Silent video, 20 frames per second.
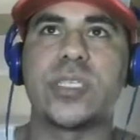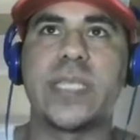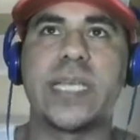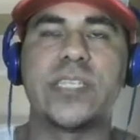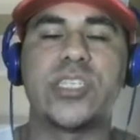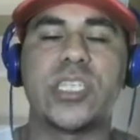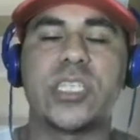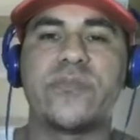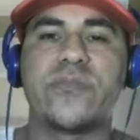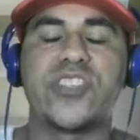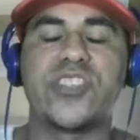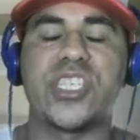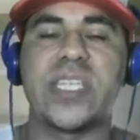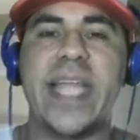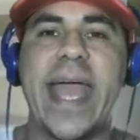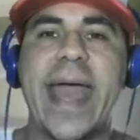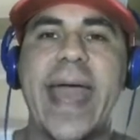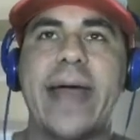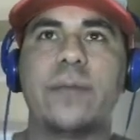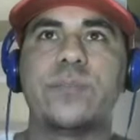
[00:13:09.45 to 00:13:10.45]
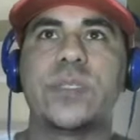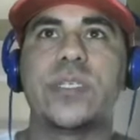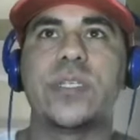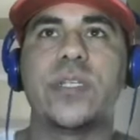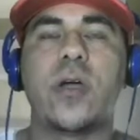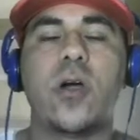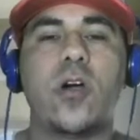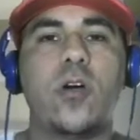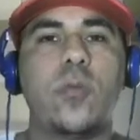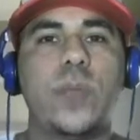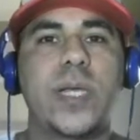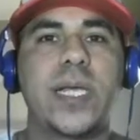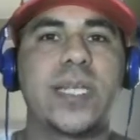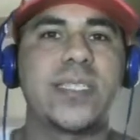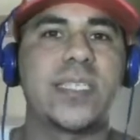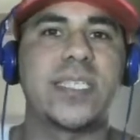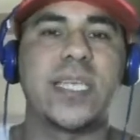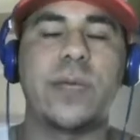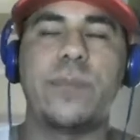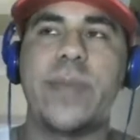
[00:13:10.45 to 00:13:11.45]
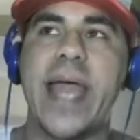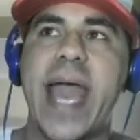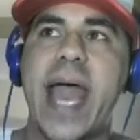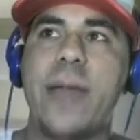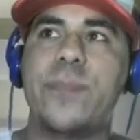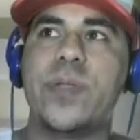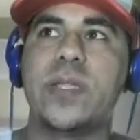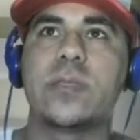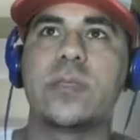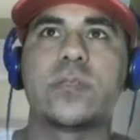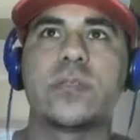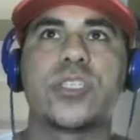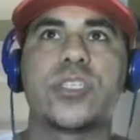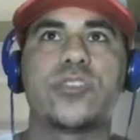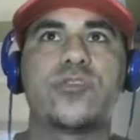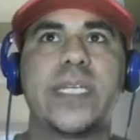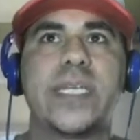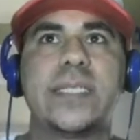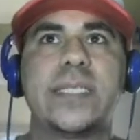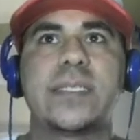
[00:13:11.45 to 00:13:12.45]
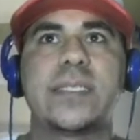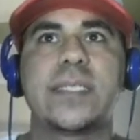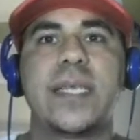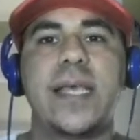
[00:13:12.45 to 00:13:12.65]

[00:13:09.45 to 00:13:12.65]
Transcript: just snapped, you know, because something happened in the streets.